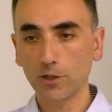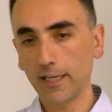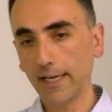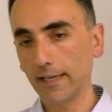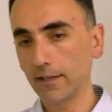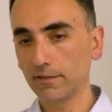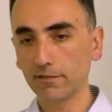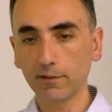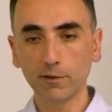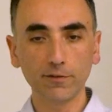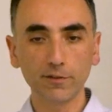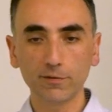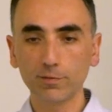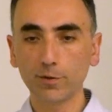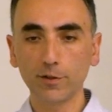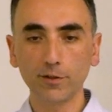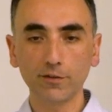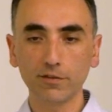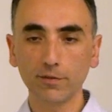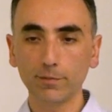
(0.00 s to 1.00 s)
like service
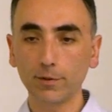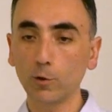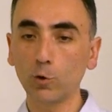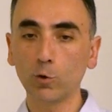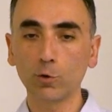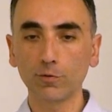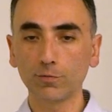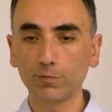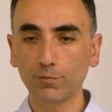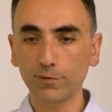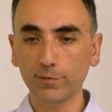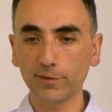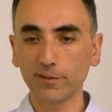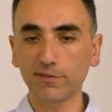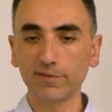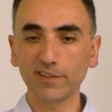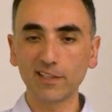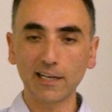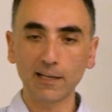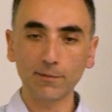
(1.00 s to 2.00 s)
principal or
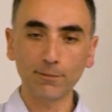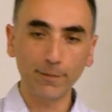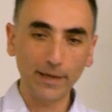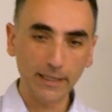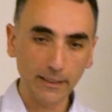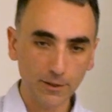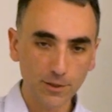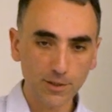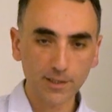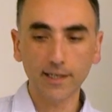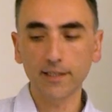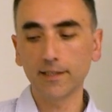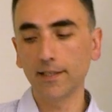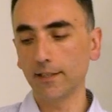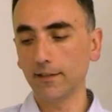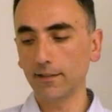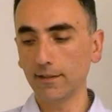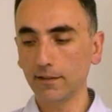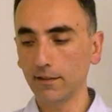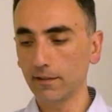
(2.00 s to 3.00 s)
specific managed
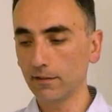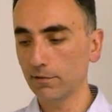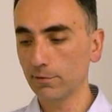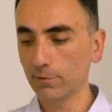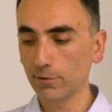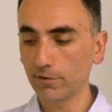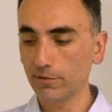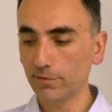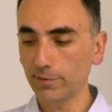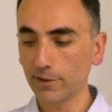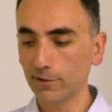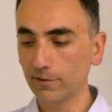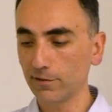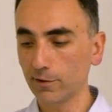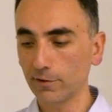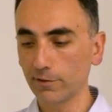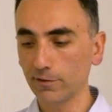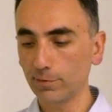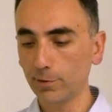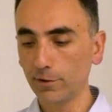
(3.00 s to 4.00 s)
identity and so
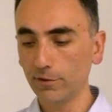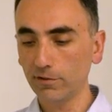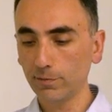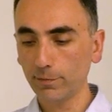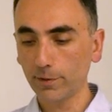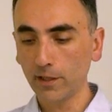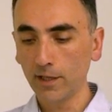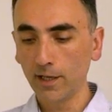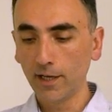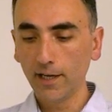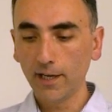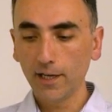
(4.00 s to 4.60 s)
service principal,